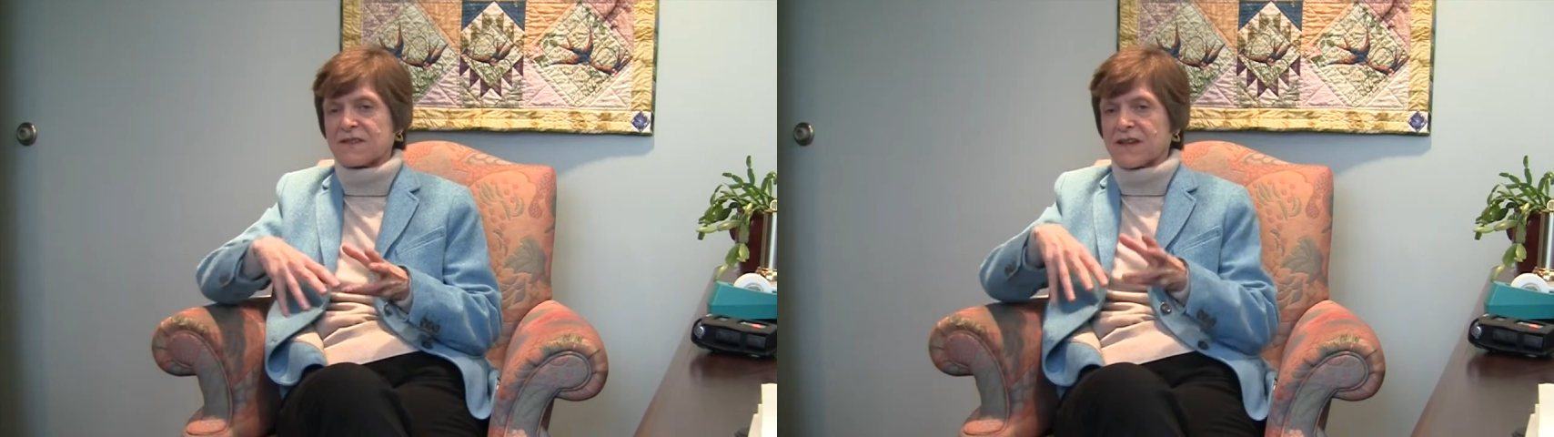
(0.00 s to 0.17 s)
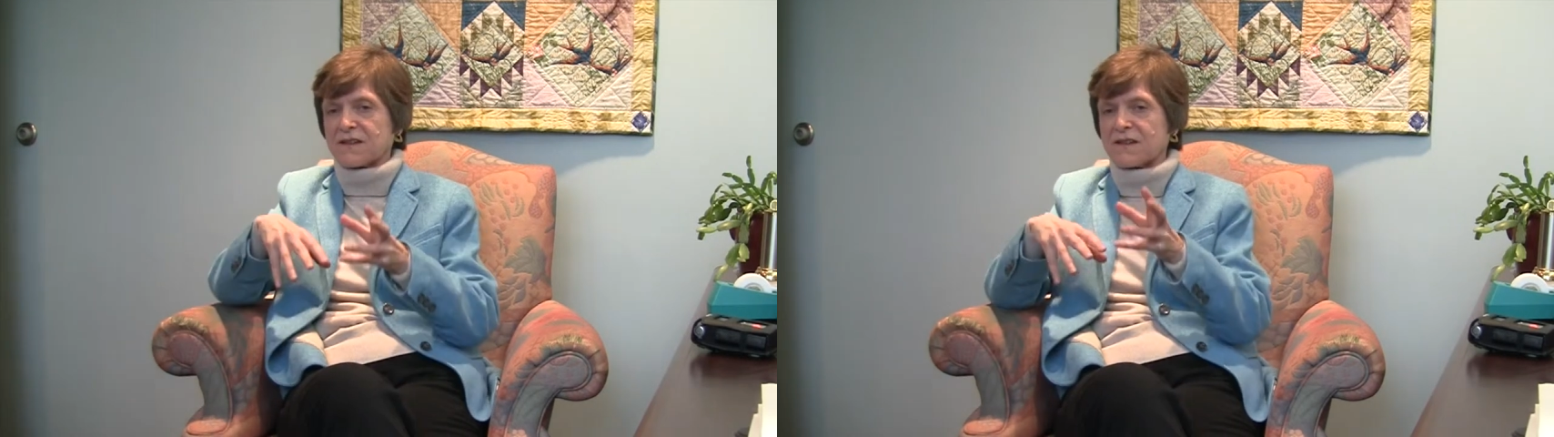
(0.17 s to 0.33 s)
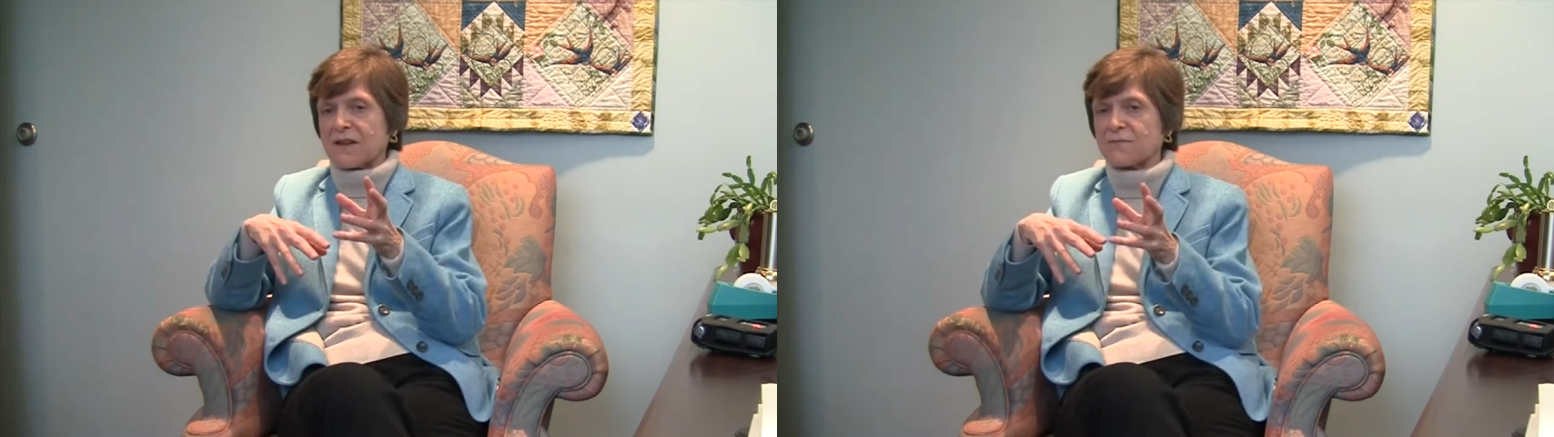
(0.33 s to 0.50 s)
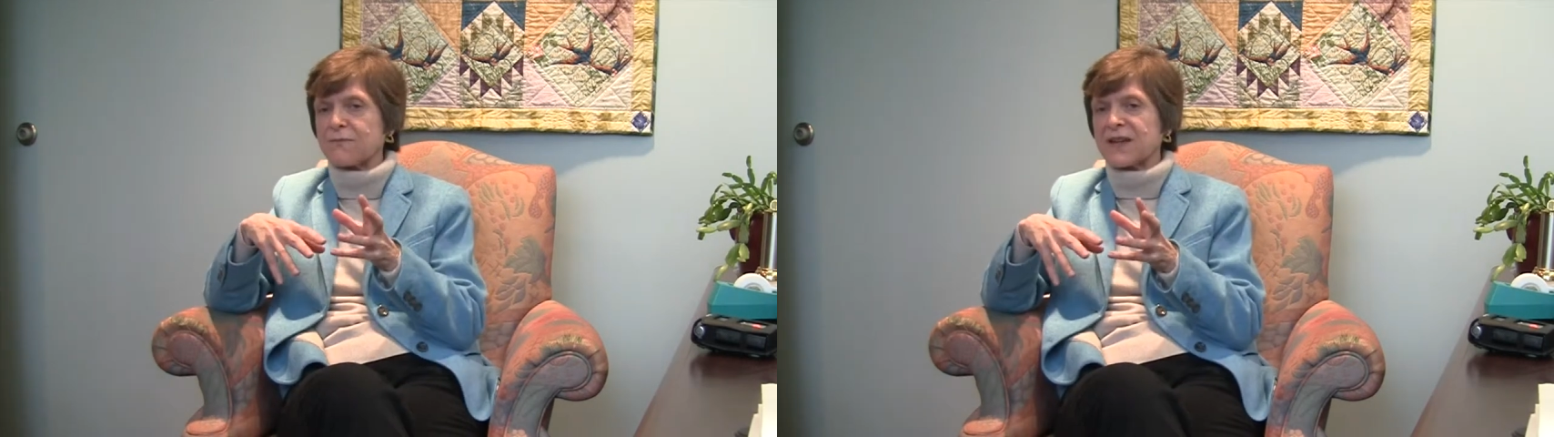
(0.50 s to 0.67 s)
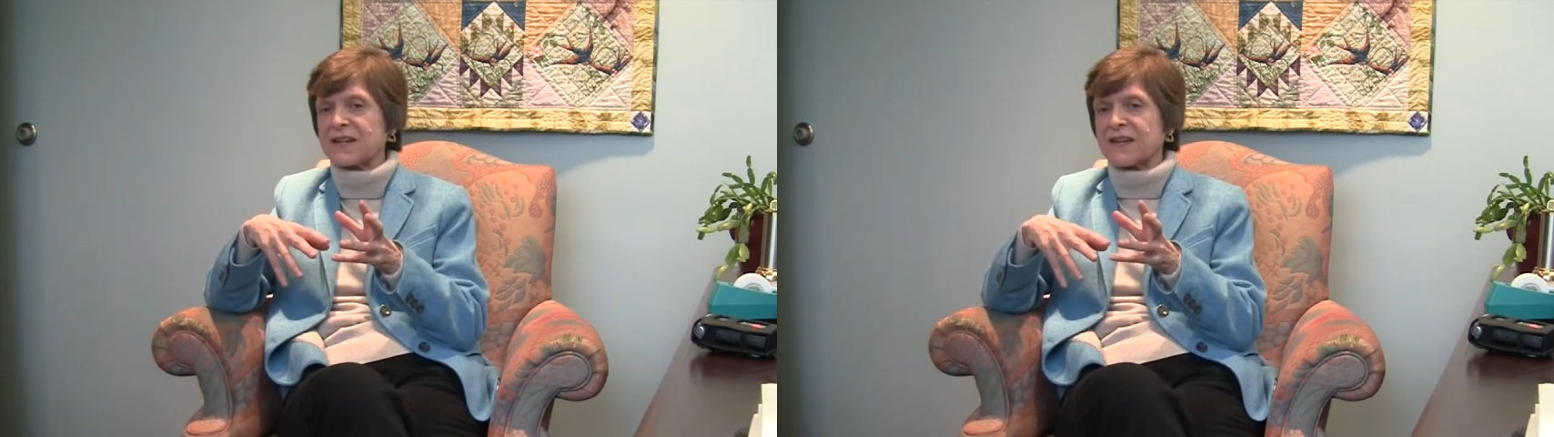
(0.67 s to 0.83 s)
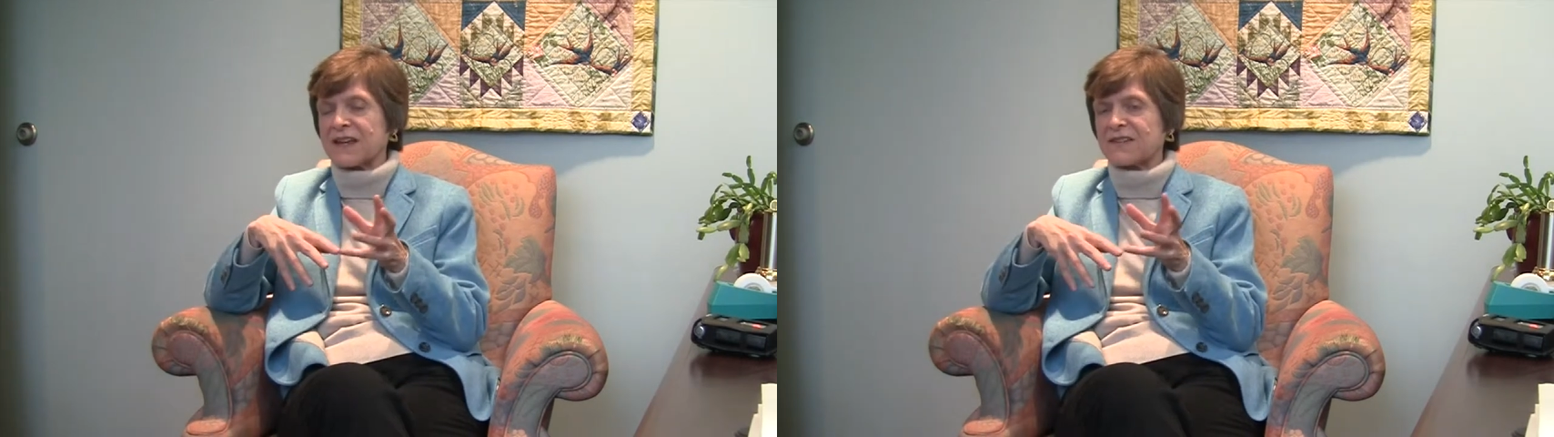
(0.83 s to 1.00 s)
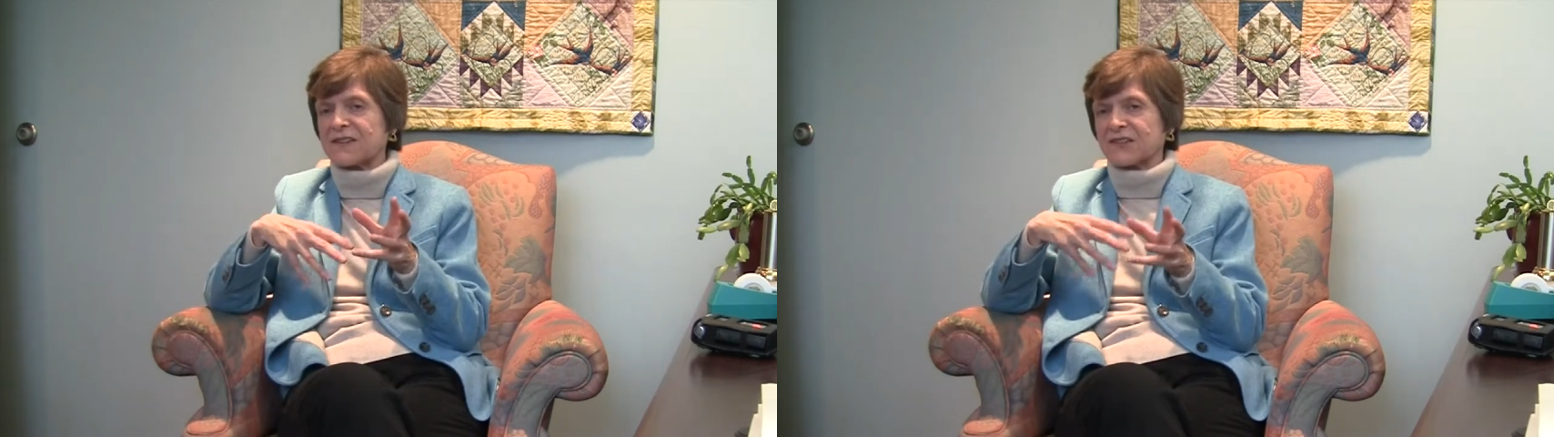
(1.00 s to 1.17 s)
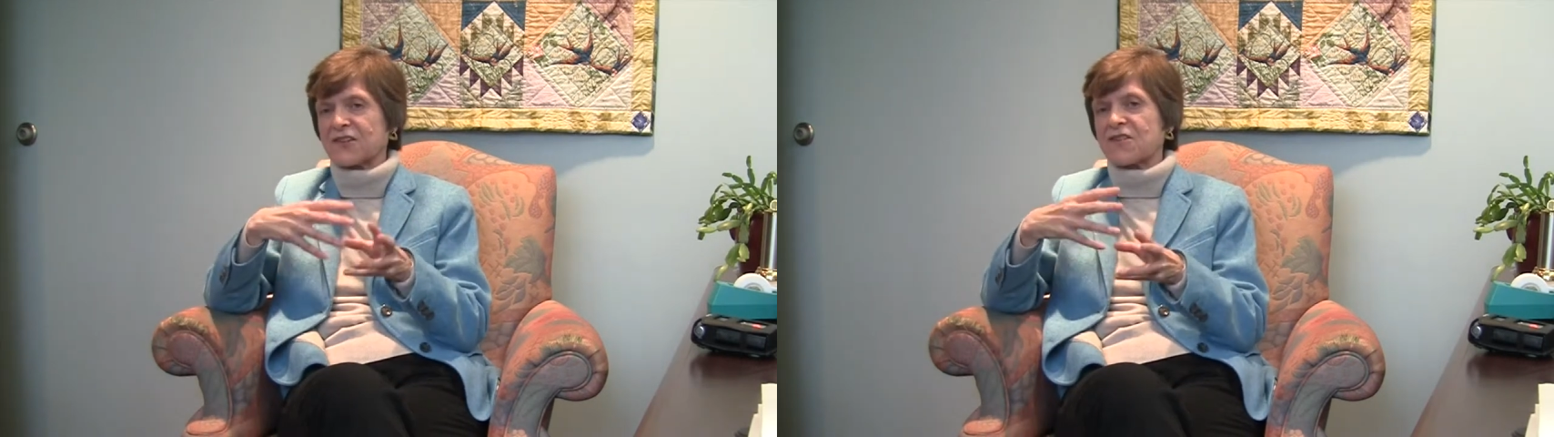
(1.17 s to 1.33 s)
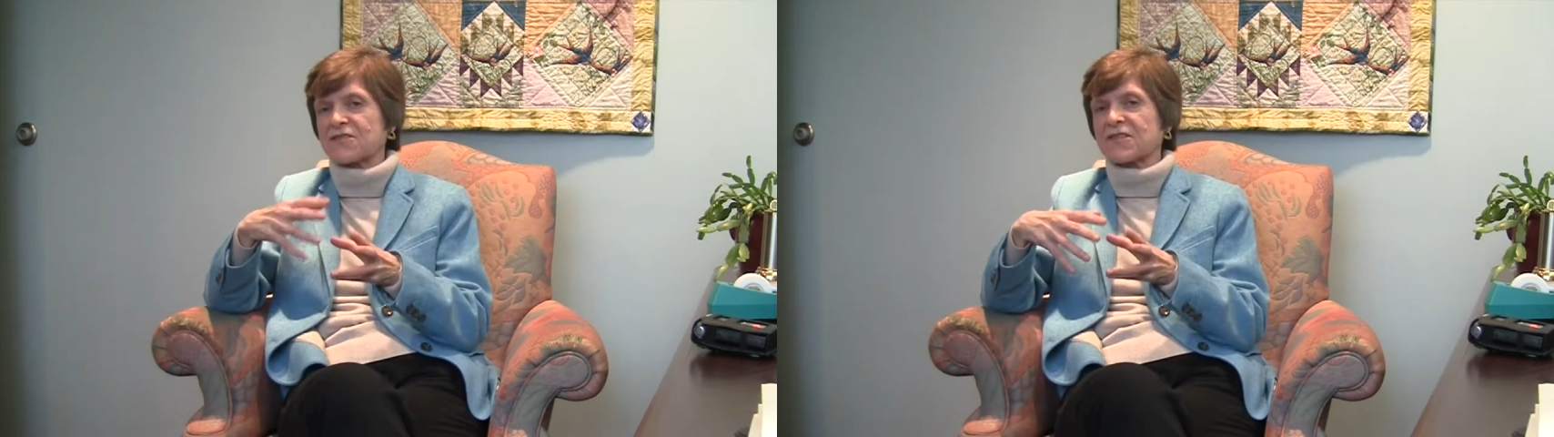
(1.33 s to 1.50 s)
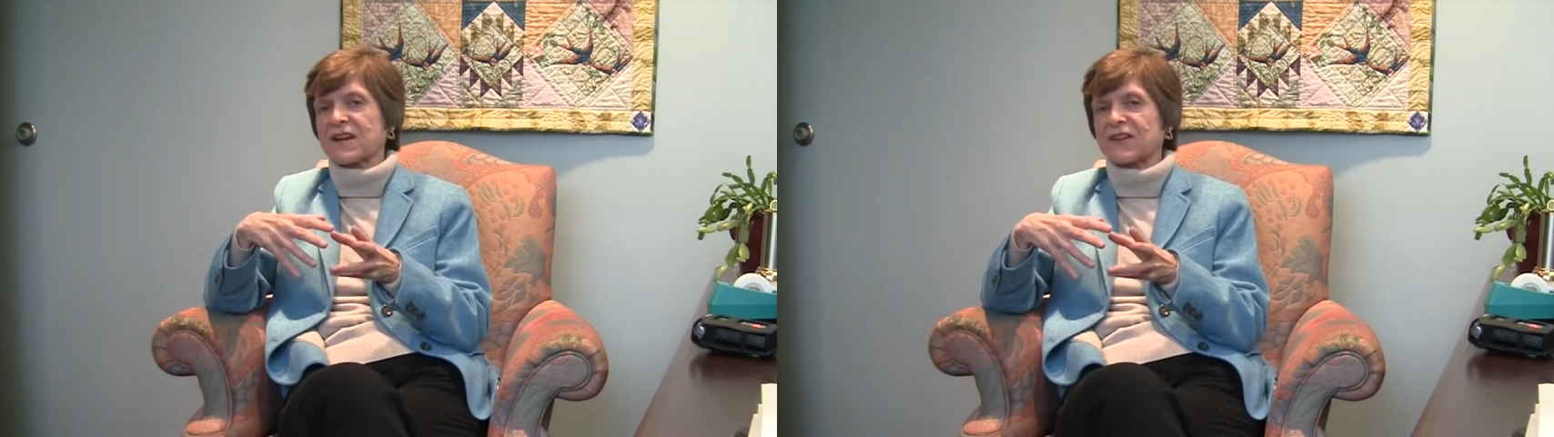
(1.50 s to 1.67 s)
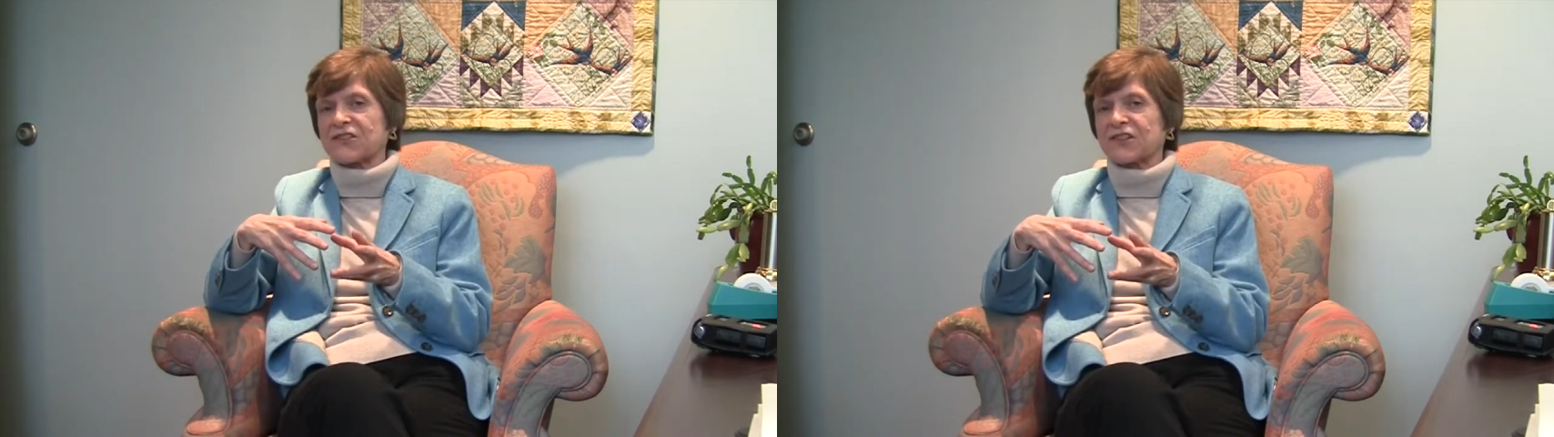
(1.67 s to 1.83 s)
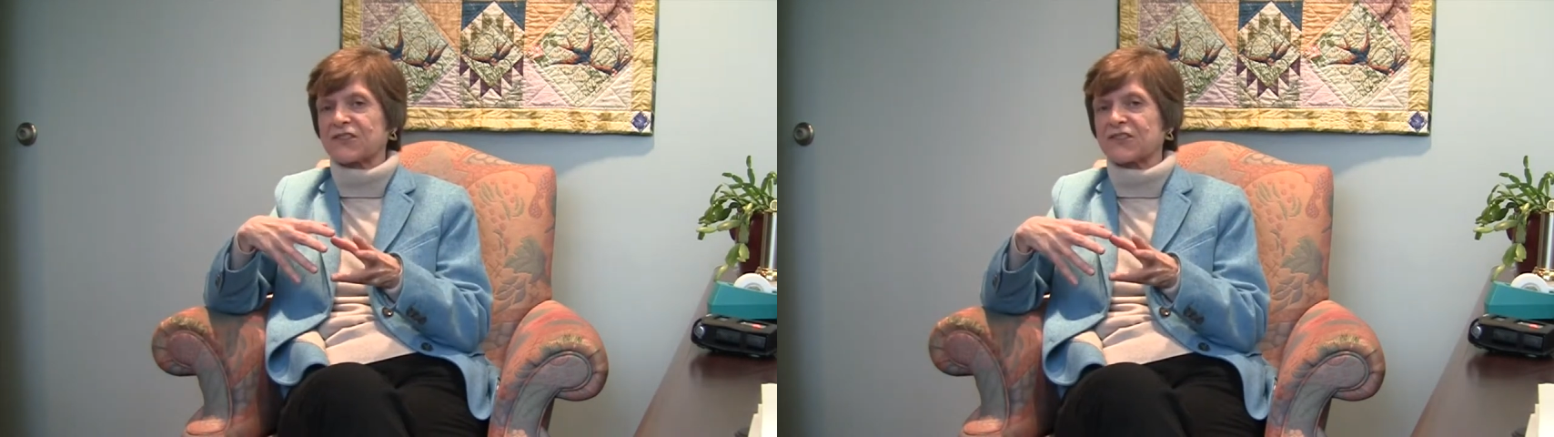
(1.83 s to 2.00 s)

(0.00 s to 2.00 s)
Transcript: that have been in this congregation